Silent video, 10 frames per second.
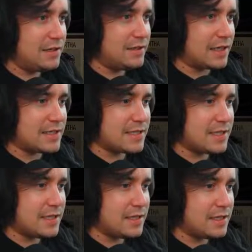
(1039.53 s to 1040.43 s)

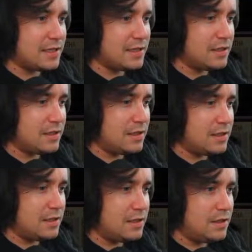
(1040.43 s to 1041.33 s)
Next.
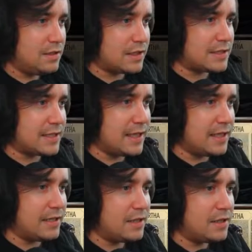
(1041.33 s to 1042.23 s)
Next
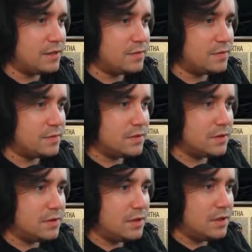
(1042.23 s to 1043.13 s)
again.
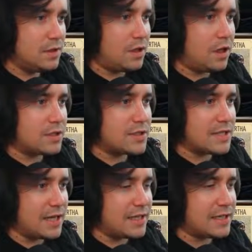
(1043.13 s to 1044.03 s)

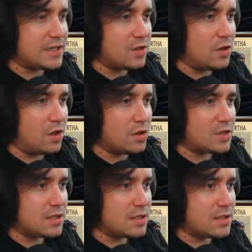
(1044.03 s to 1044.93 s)
Artisan is
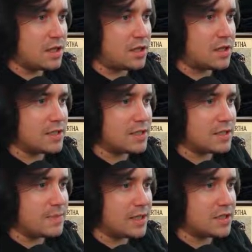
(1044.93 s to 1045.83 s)
unlocked. Circus
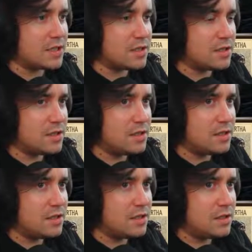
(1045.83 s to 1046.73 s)
expansion.
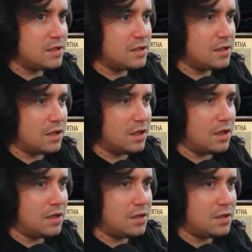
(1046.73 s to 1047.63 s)

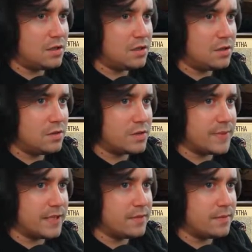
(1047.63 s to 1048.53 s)
Uh? What does it
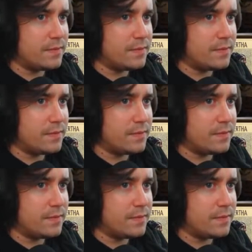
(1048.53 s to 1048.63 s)
mean?